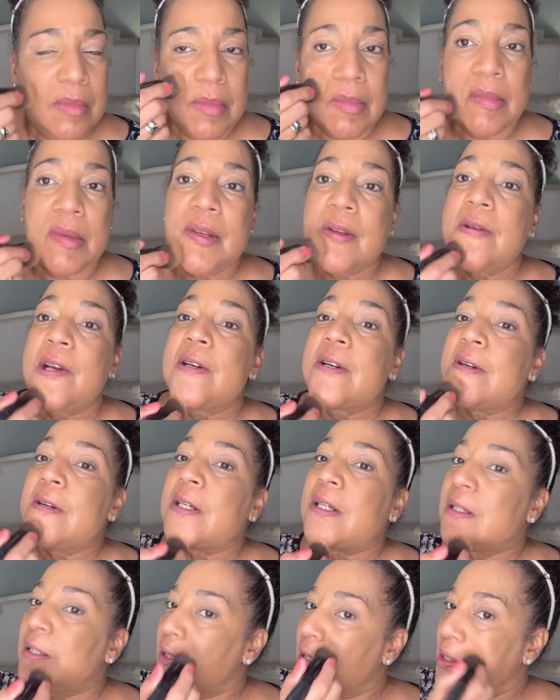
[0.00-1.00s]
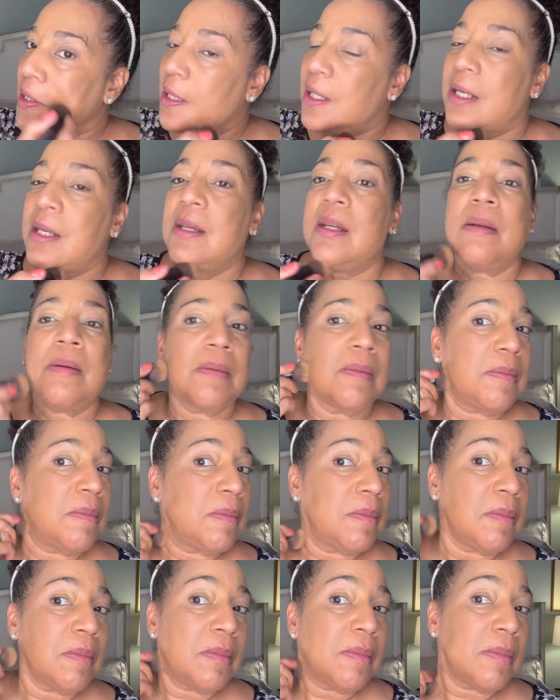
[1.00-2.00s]
I think you guys can see
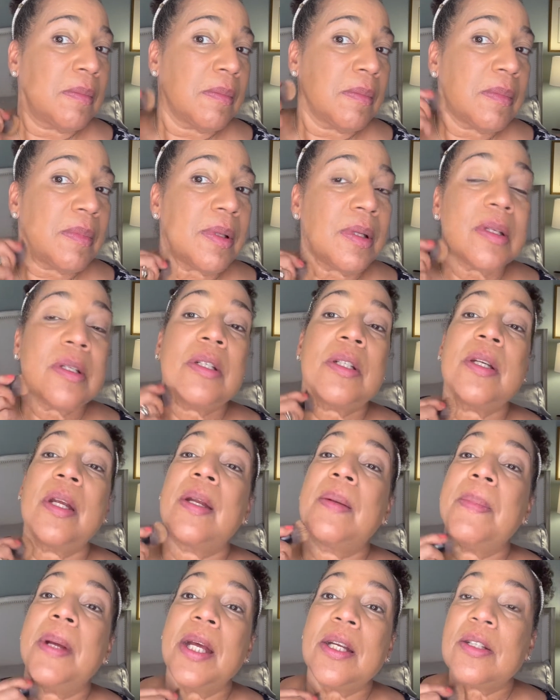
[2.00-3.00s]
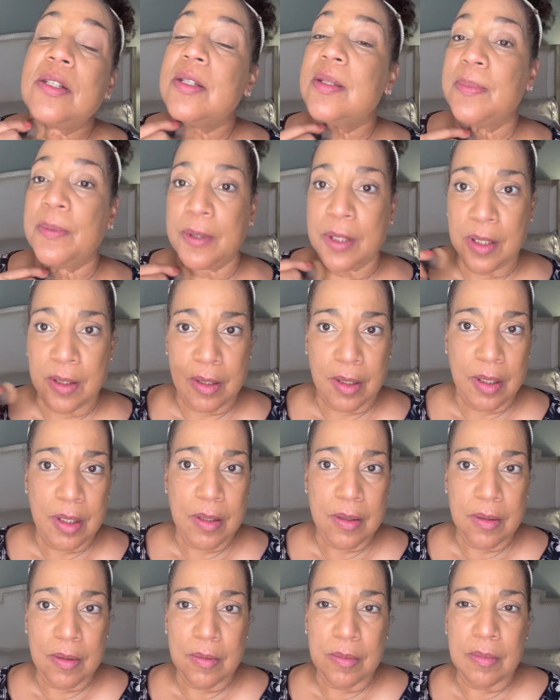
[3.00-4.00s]
the shade match is pretty good.
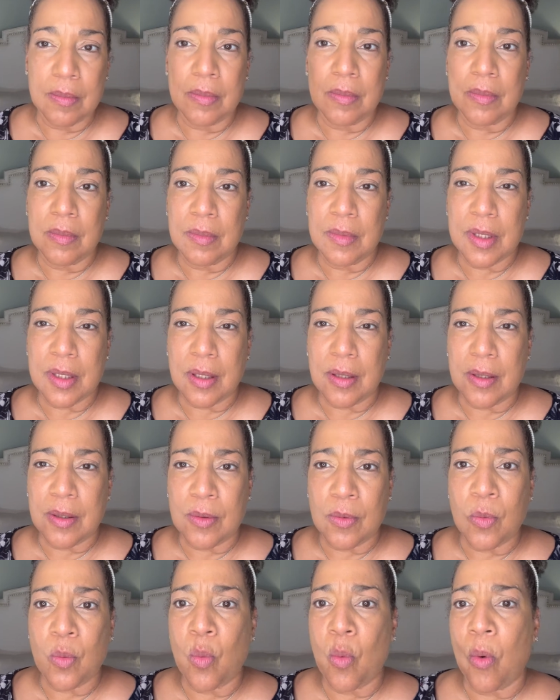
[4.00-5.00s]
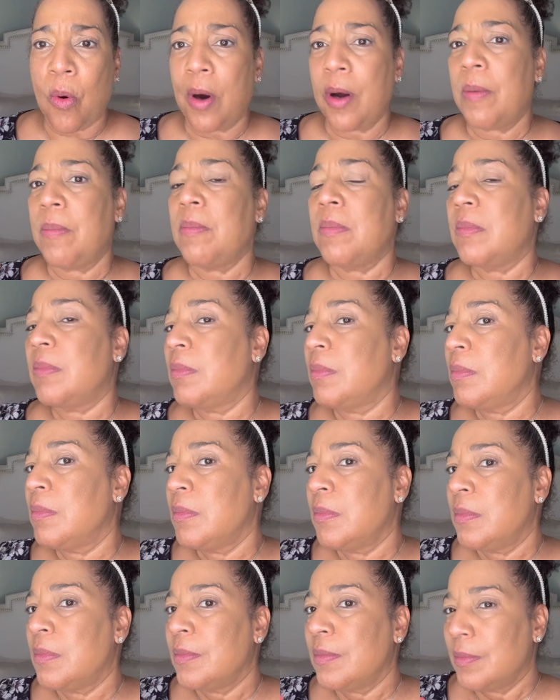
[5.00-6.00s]
It's a little warm,
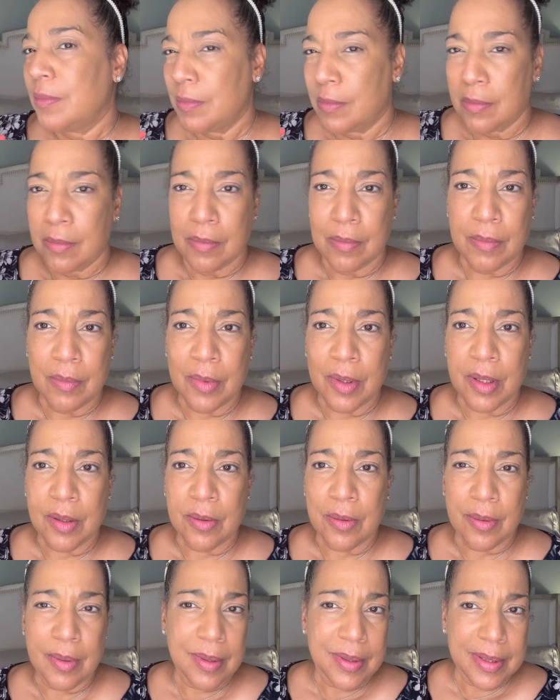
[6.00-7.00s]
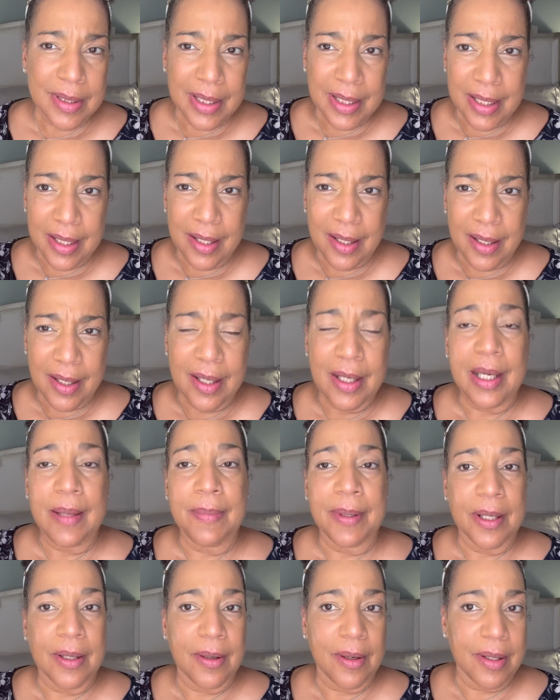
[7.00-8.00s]
little teeny
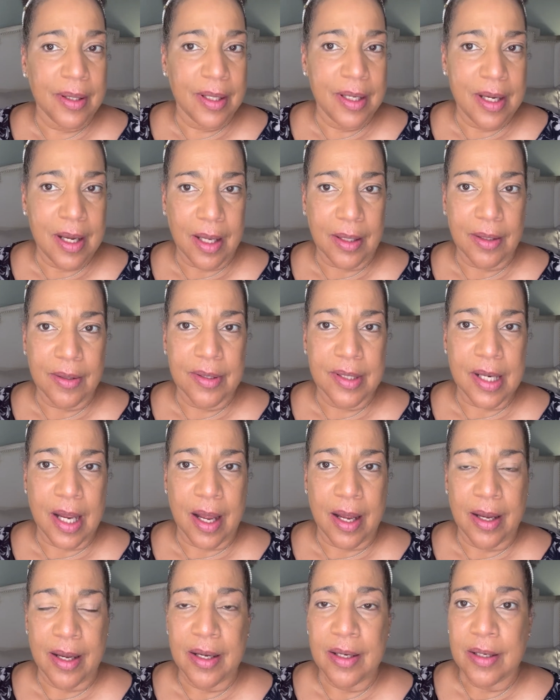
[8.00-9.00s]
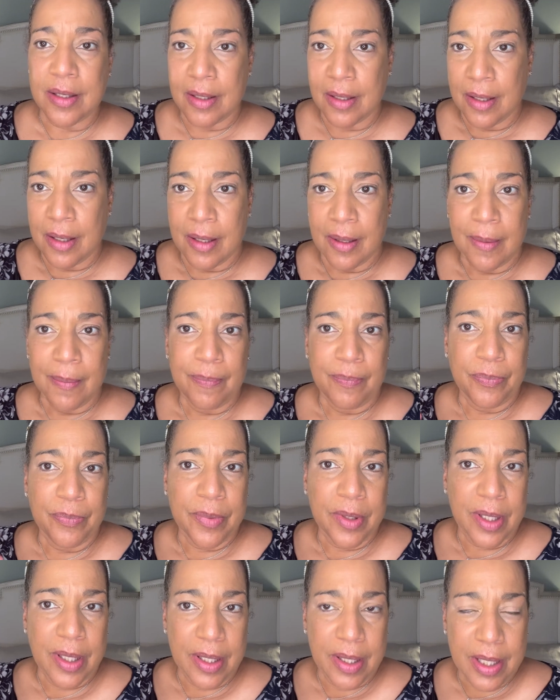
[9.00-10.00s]
bit on the yellow side,
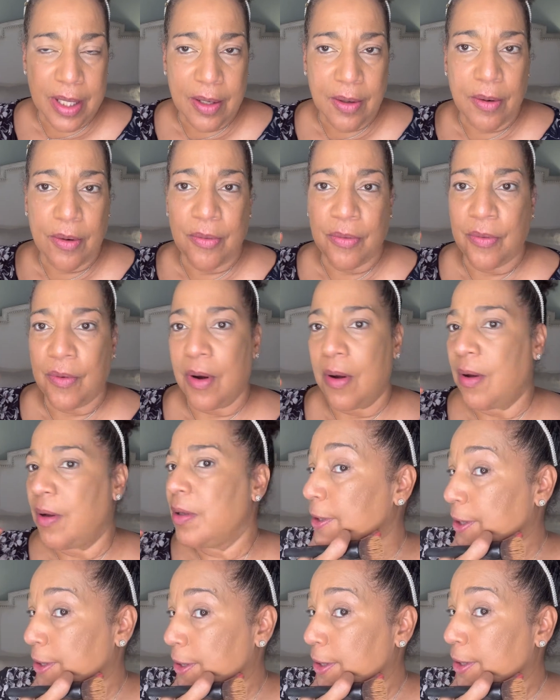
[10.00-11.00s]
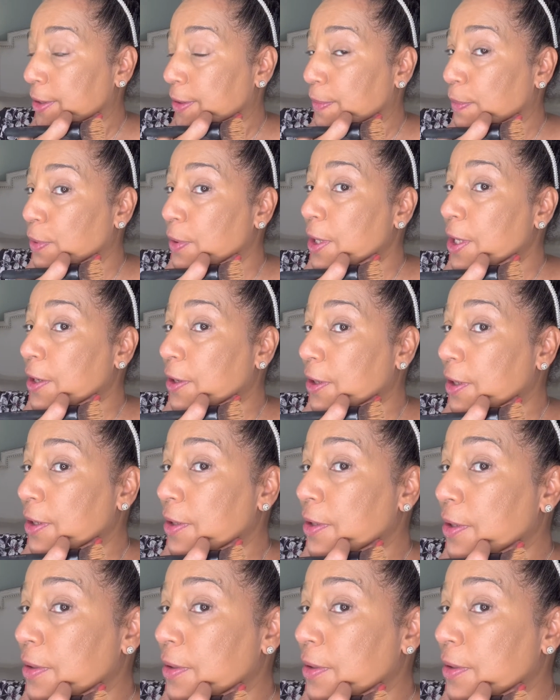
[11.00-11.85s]
but I think overall pretty good.